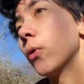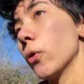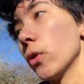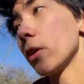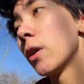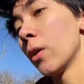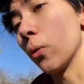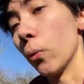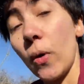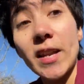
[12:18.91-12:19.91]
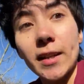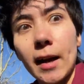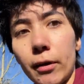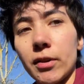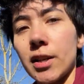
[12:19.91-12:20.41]
Or wait it
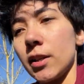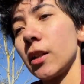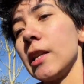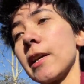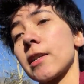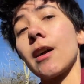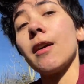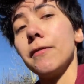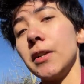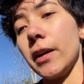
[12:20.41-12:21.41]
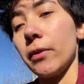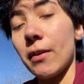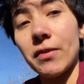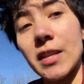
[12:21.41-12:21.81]
out until the next art video if